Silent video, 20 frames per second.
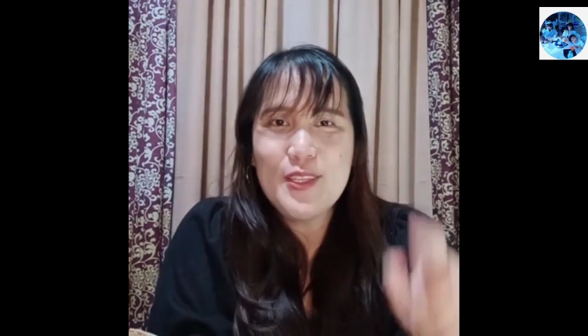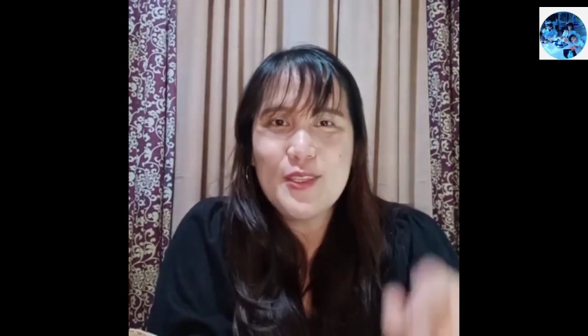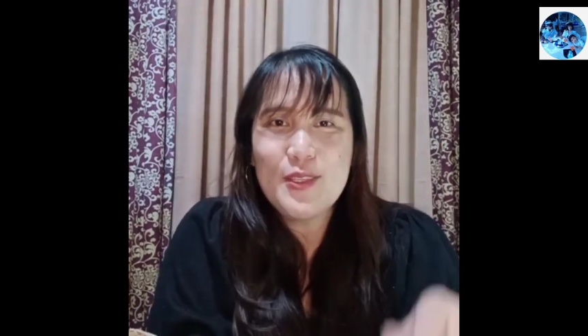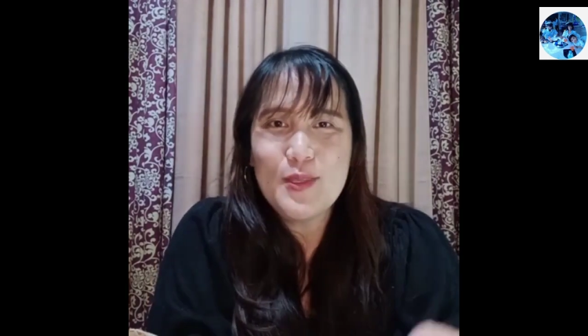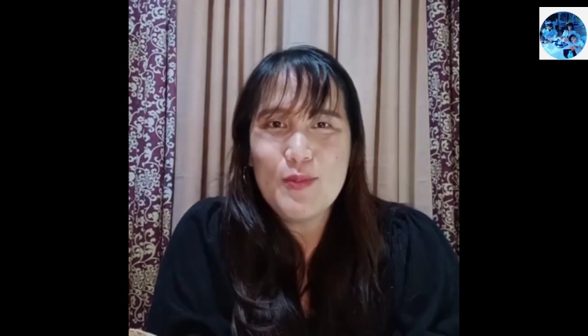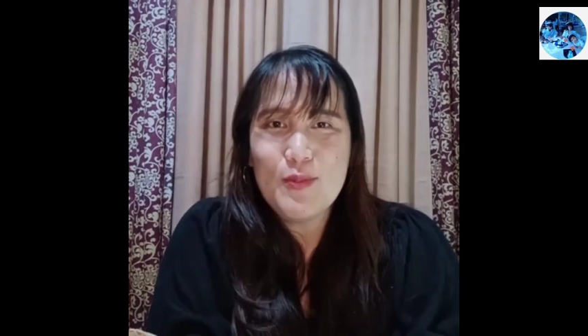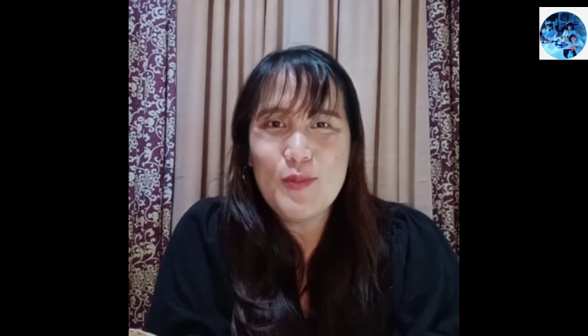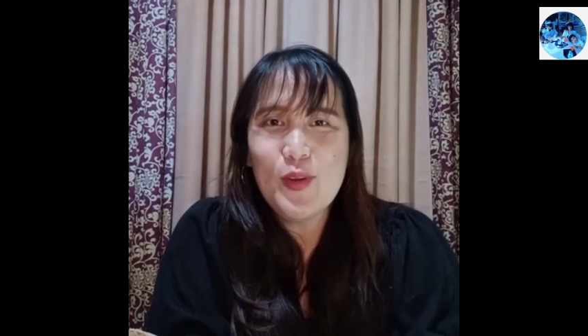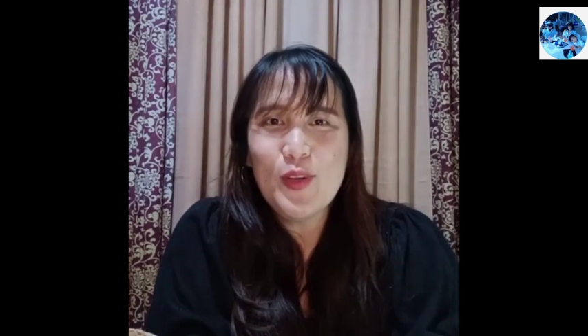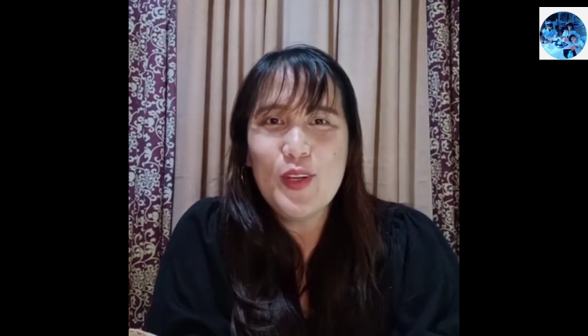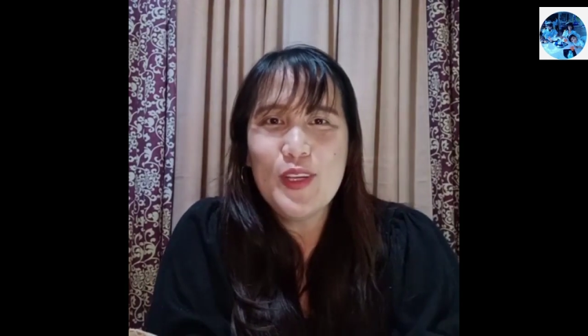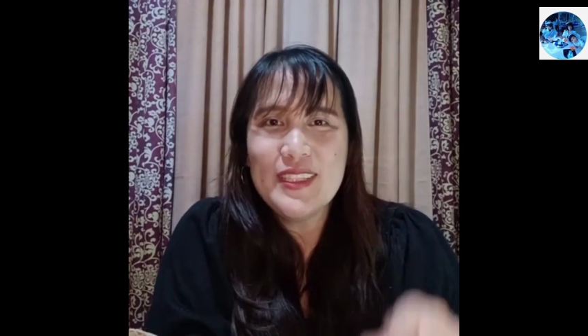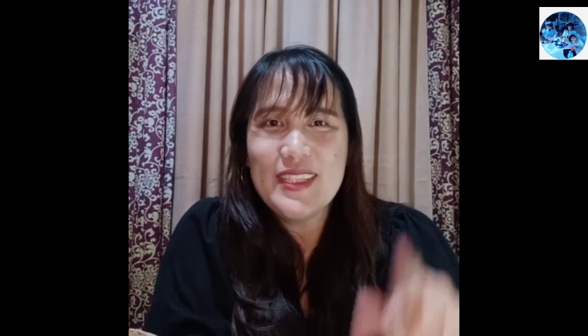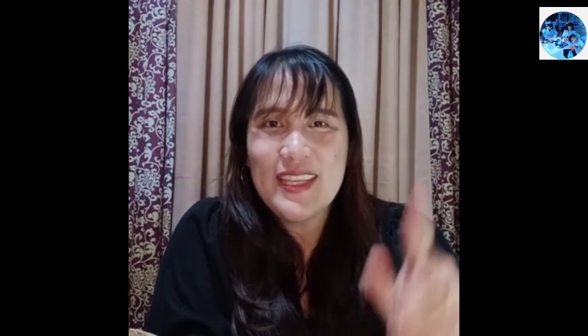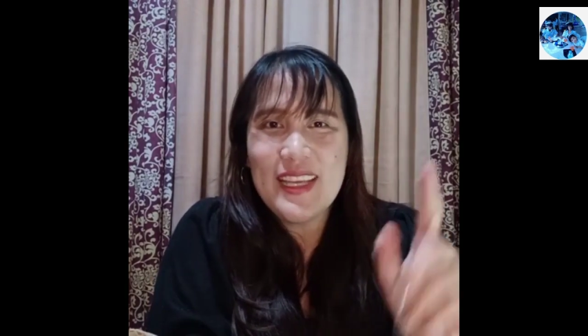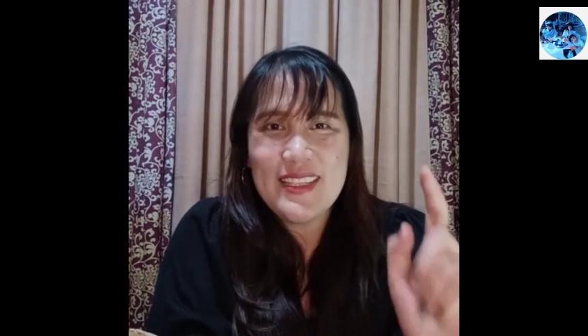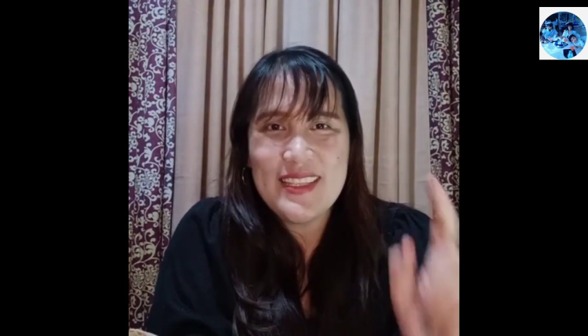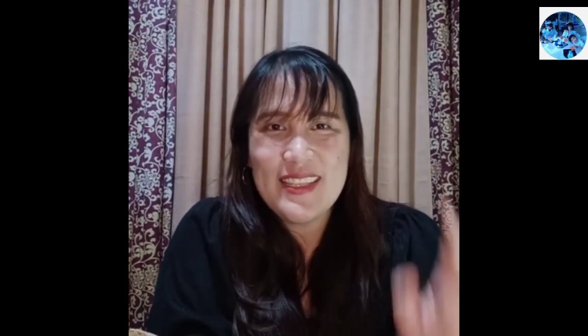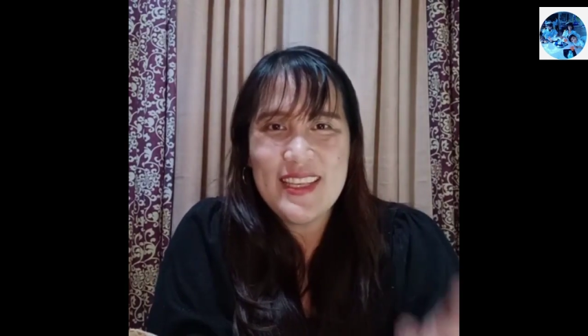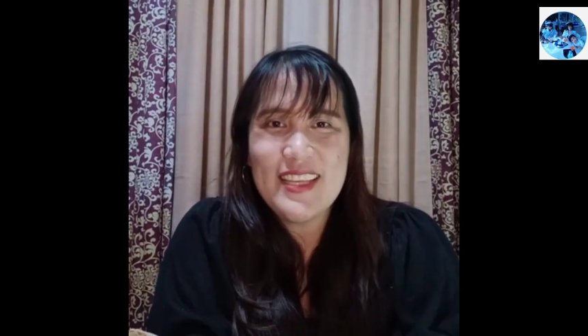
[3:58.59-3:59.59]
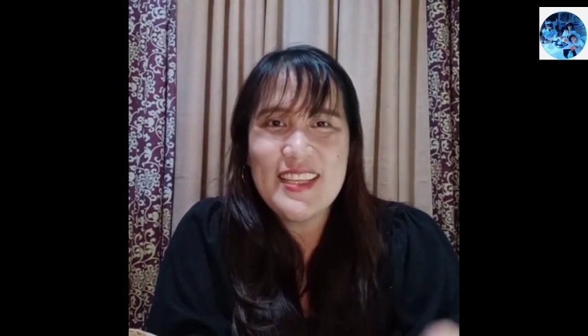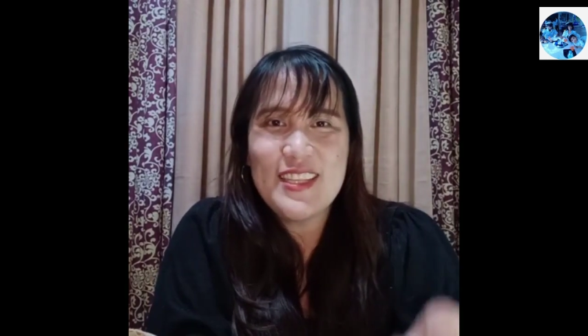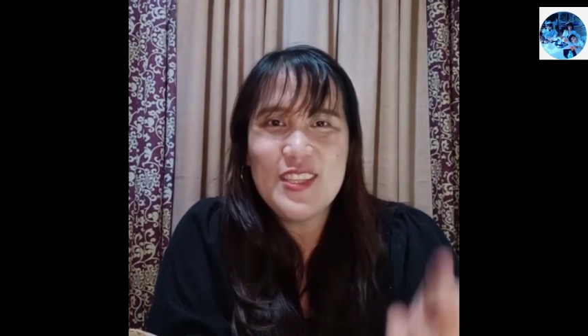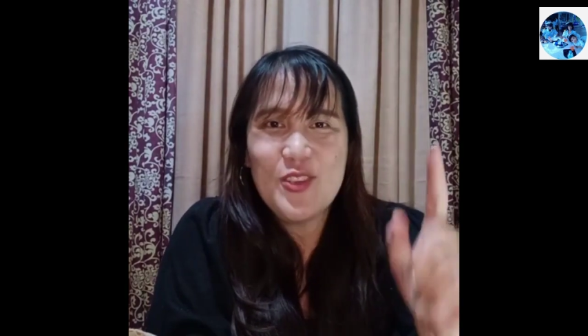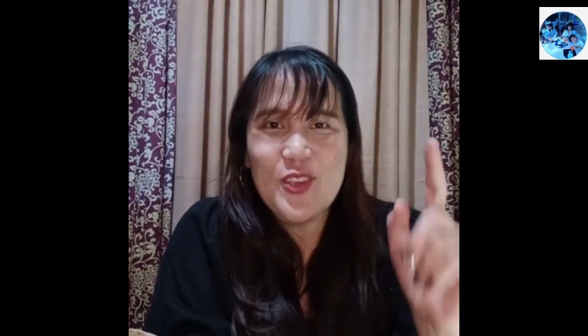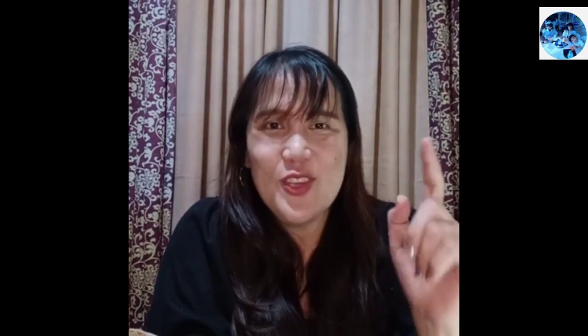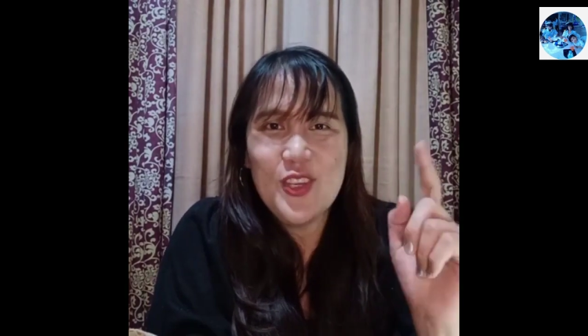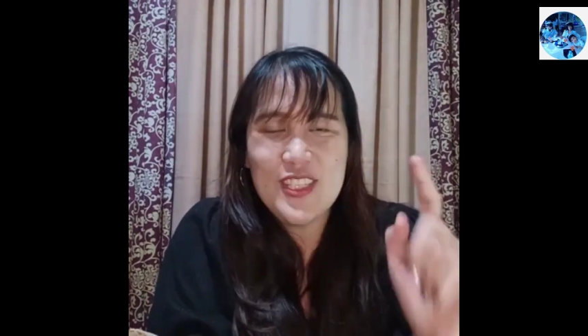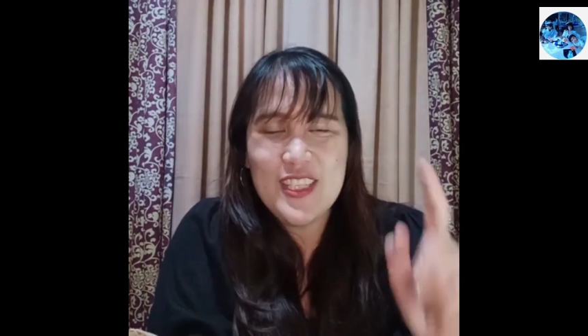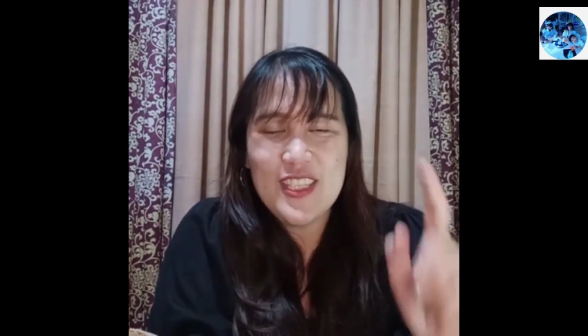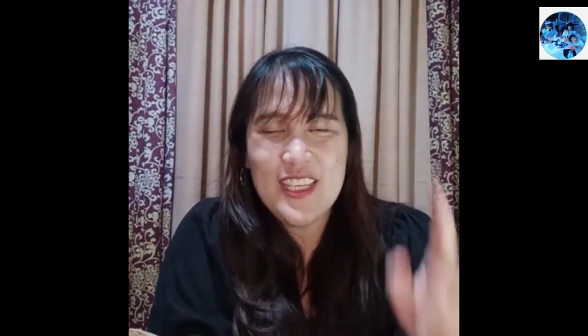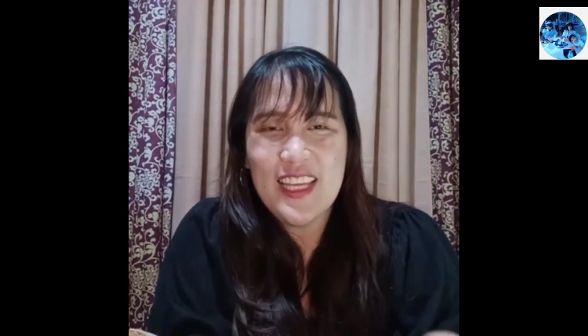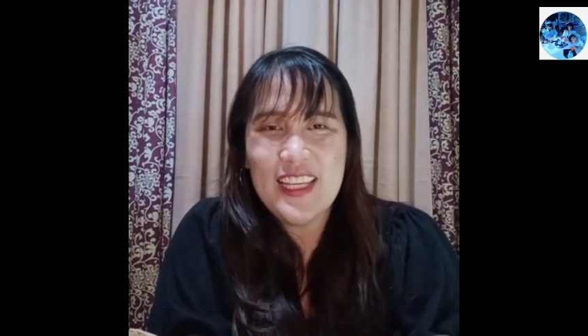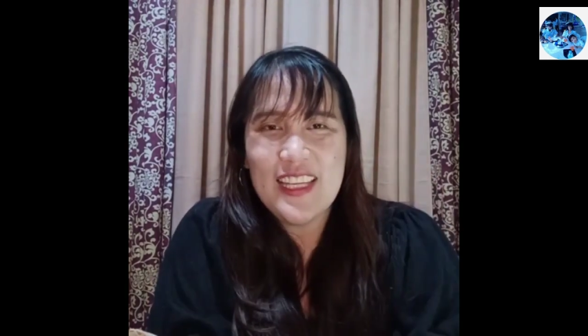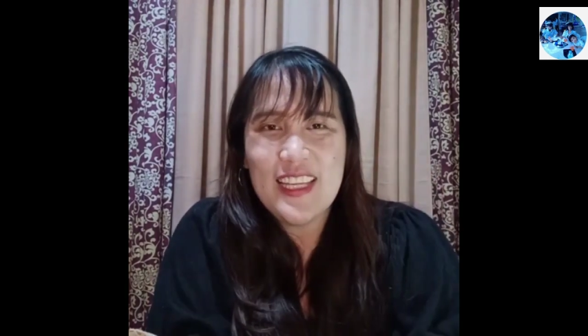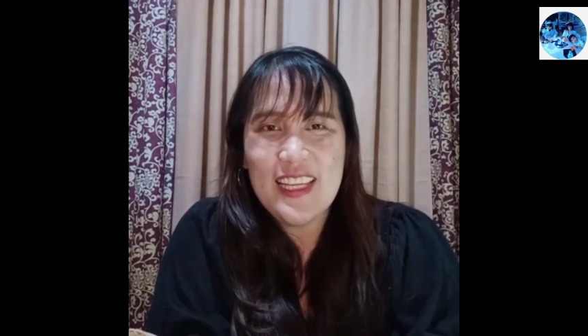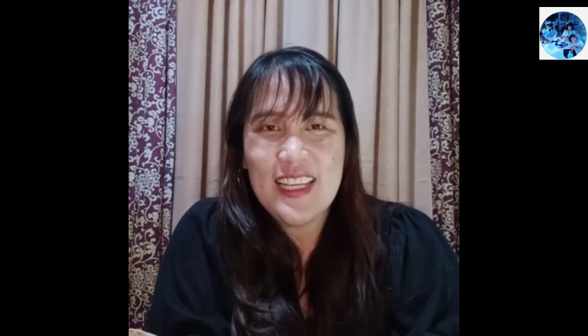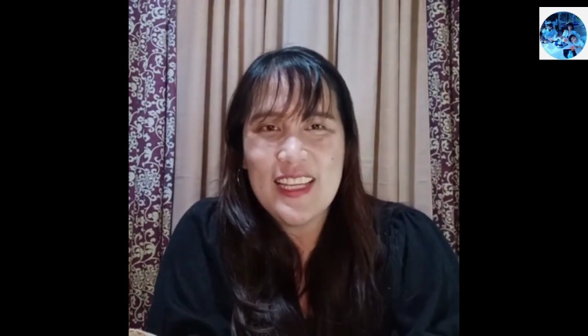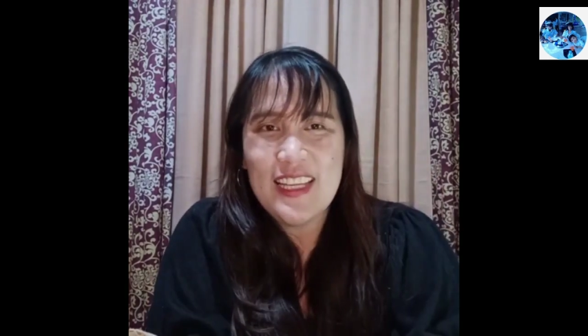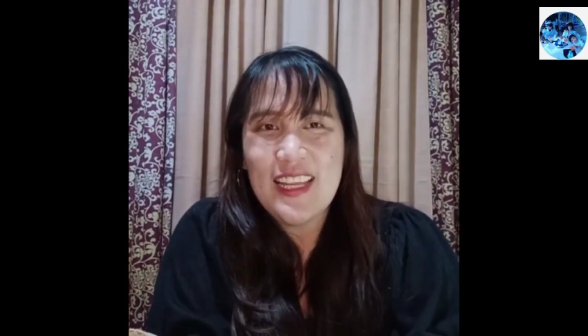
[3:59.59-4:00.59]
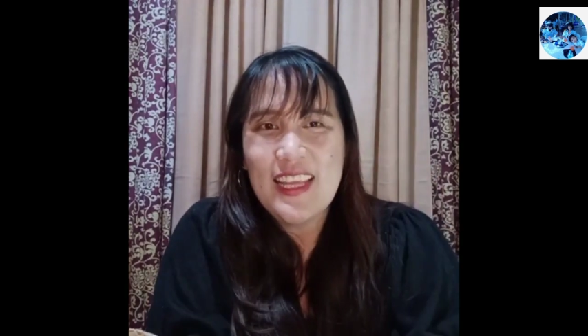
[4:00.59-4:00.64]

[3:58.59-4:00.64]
More success to your channel.